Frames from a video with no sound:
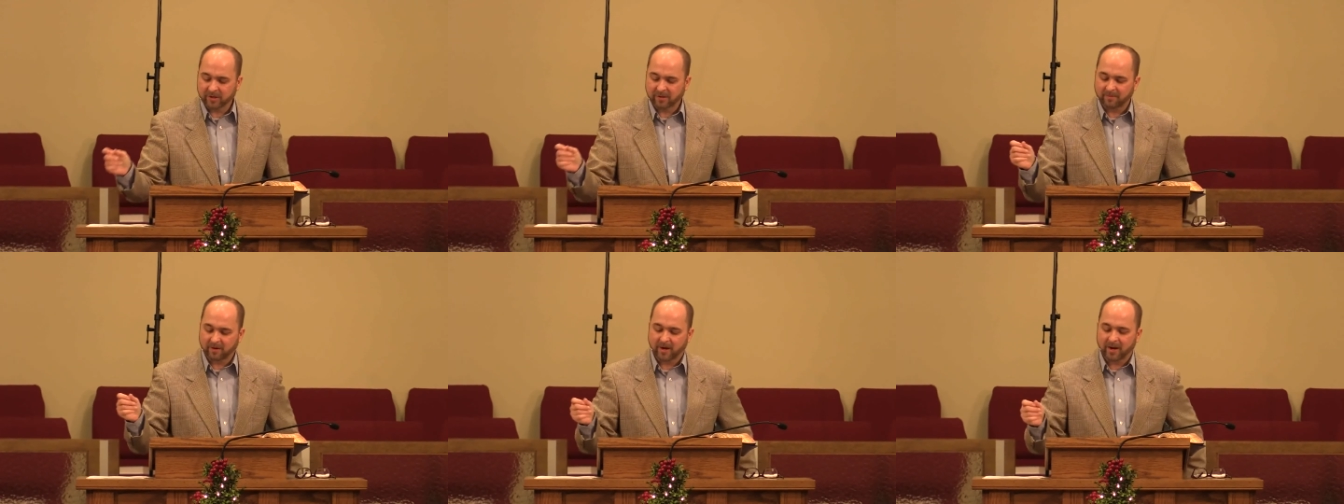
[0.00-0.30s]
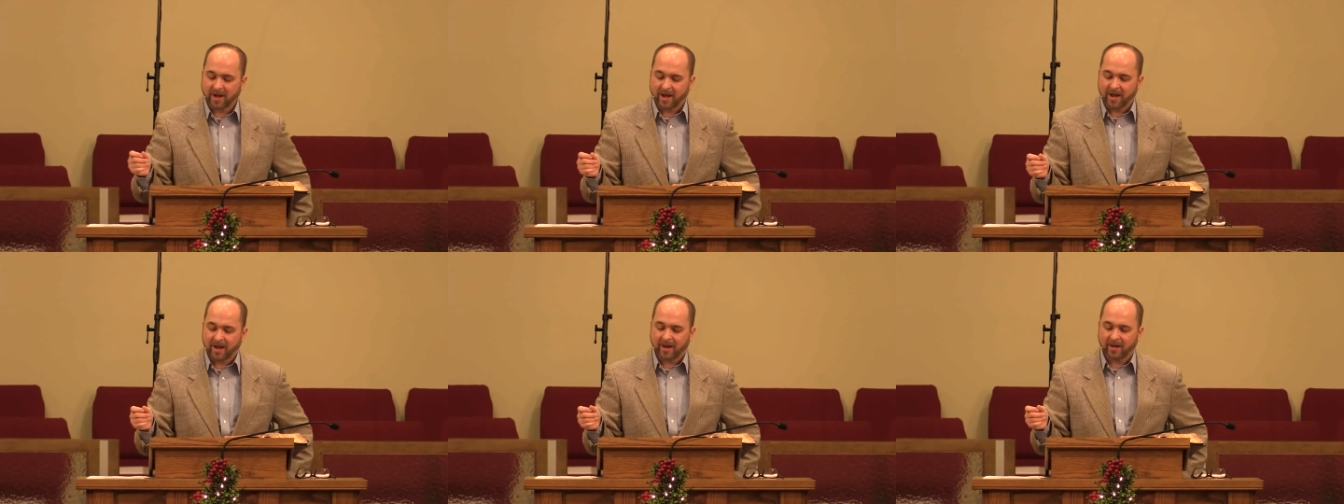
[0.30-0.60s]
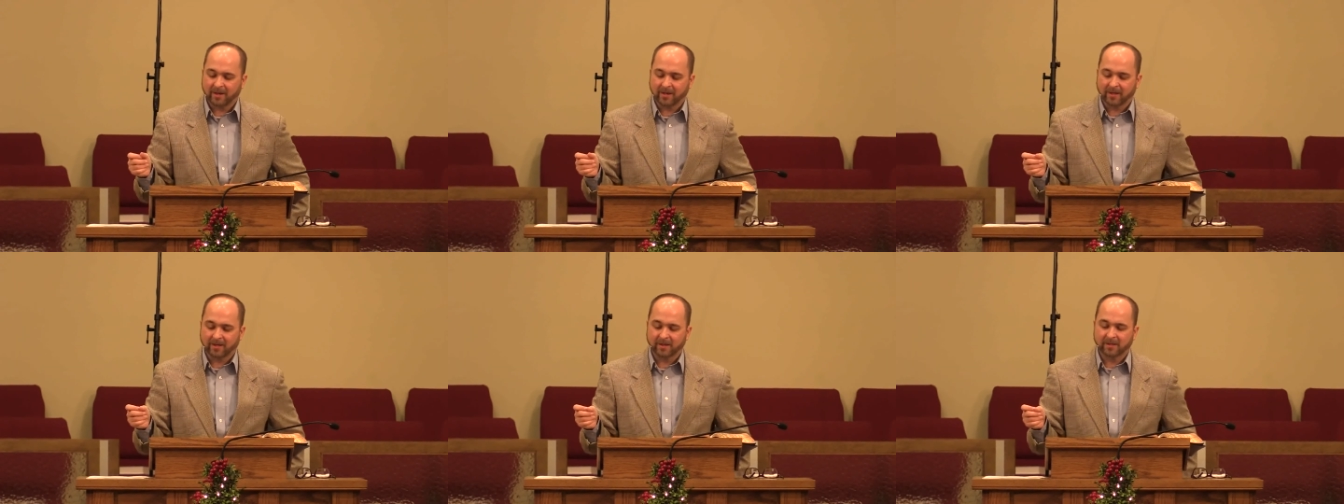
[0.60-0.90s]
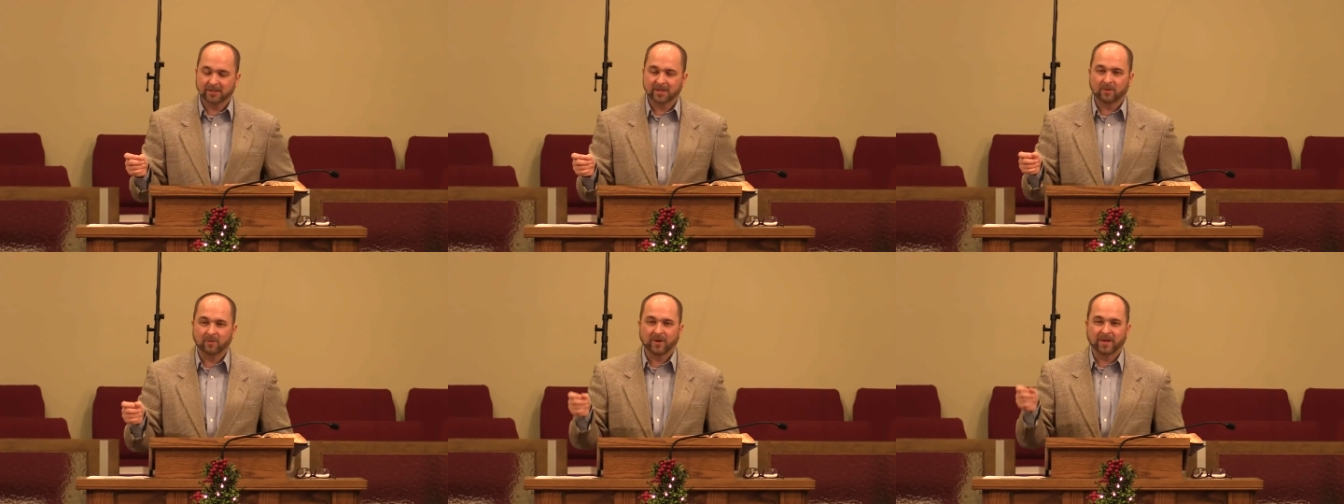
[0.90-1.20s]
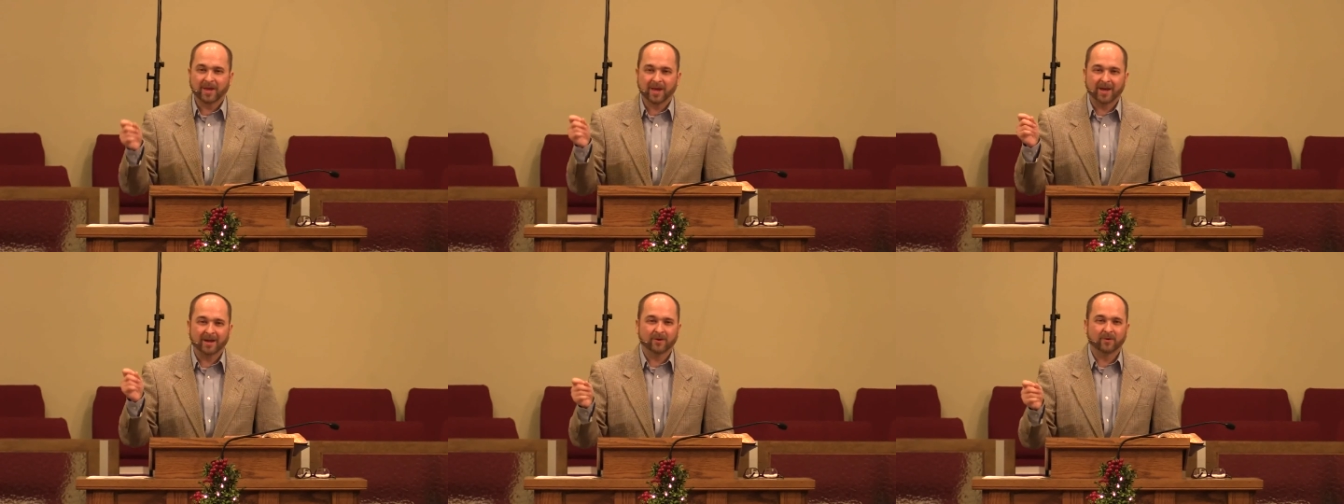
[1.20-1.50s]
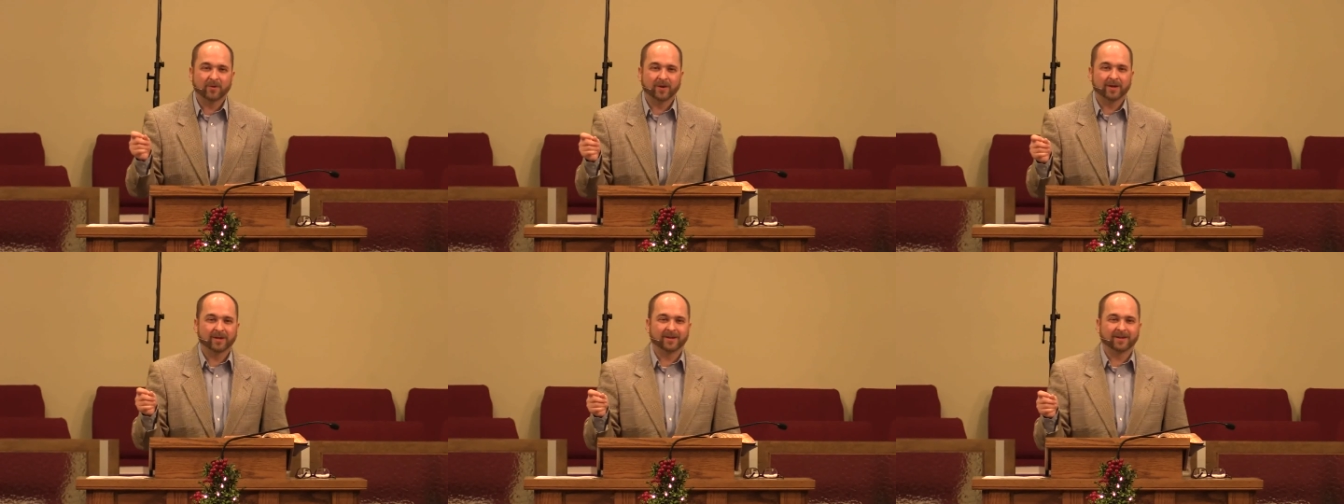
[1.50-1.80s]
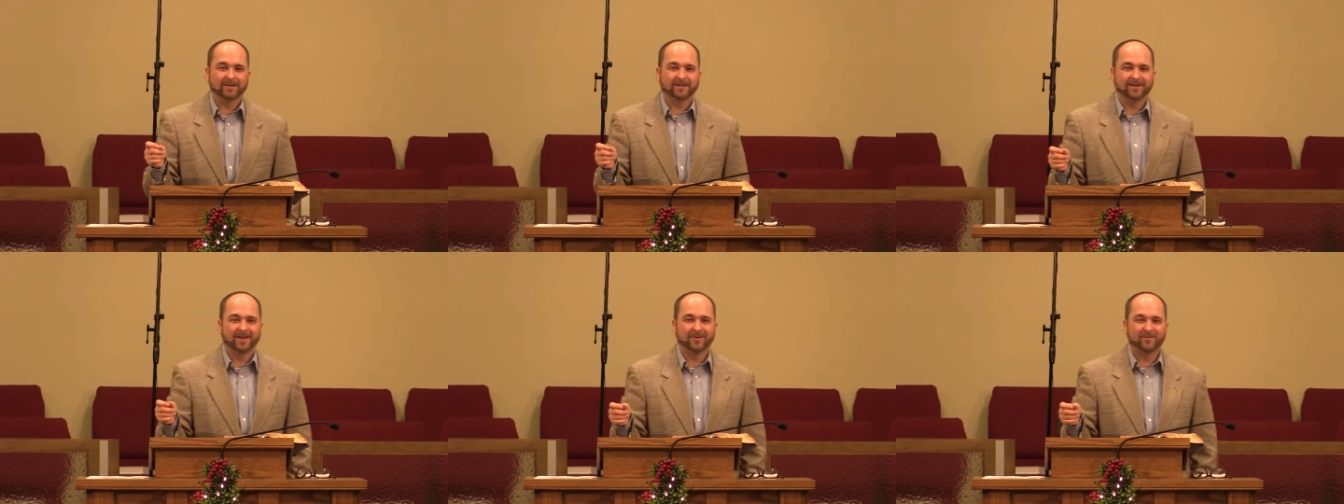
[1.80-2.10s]
number nine is that we can't quit,
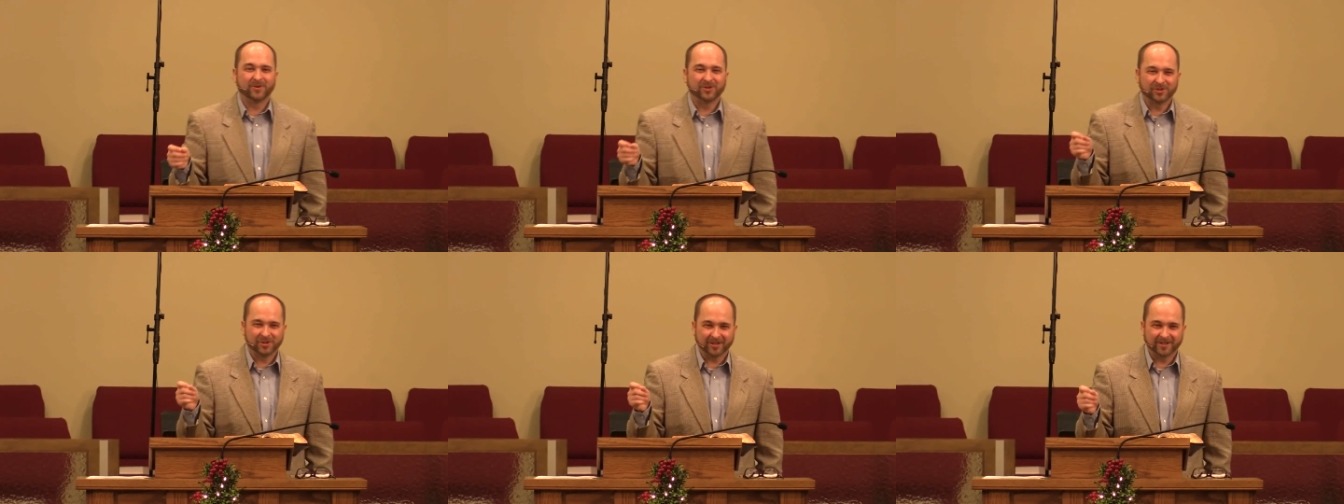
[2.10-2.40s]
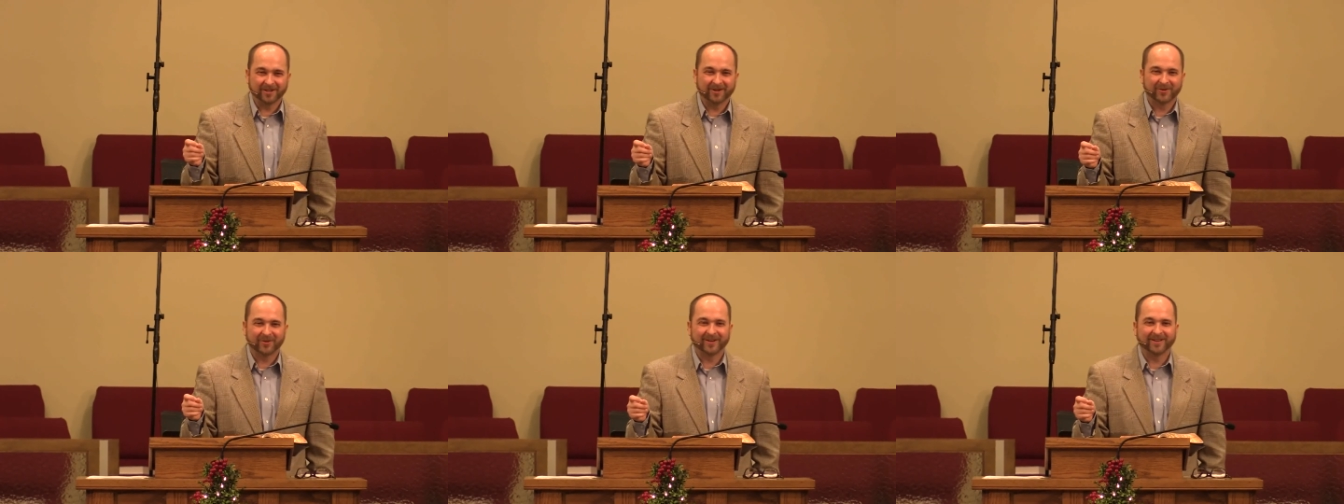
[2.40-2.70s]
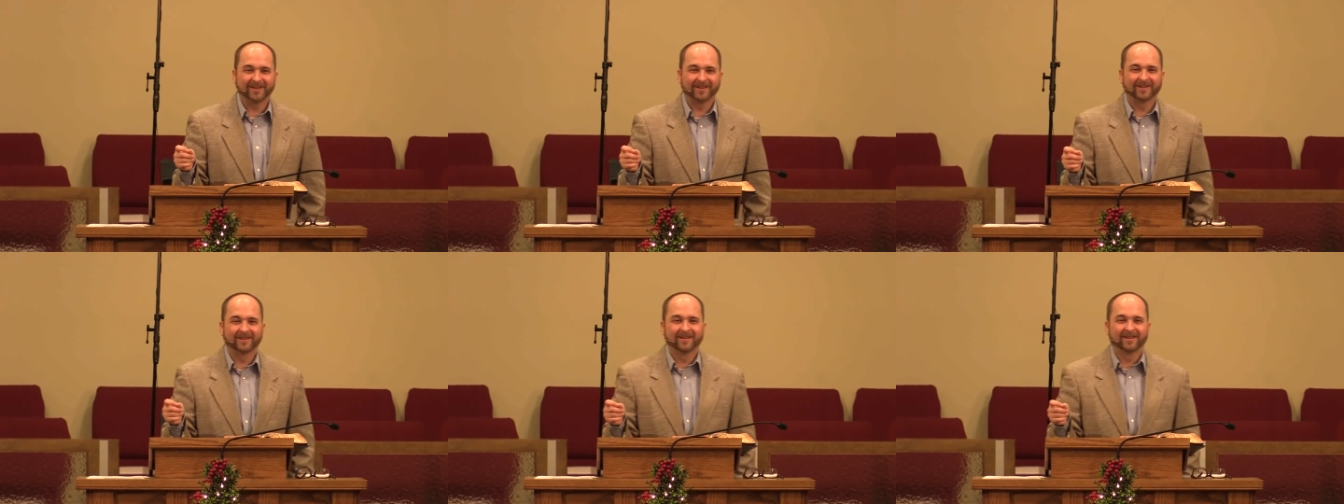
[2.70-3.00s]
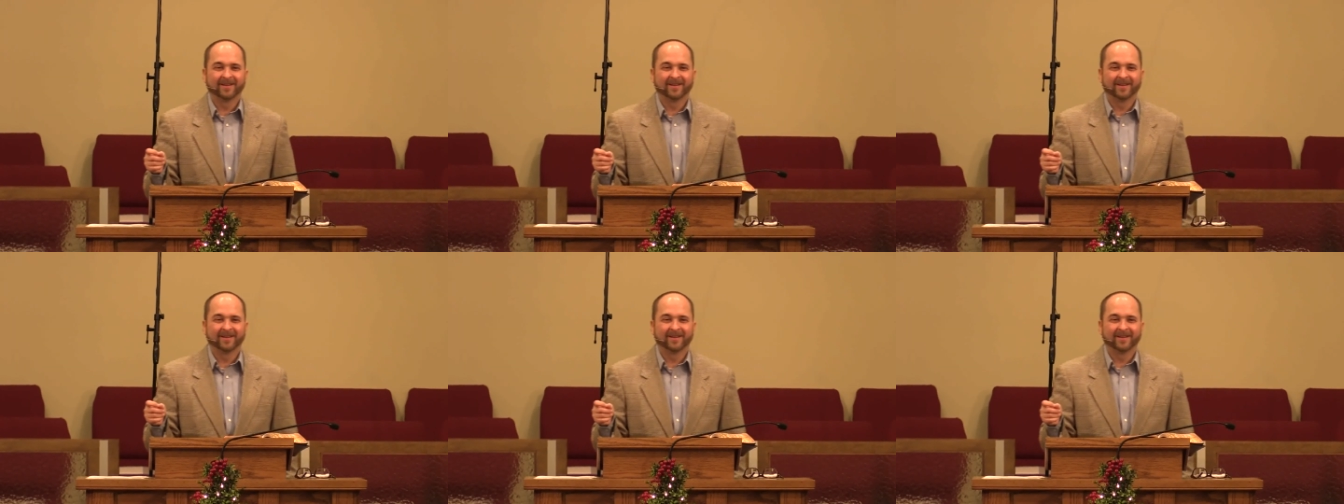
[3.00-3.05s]
and we shouldn't quit,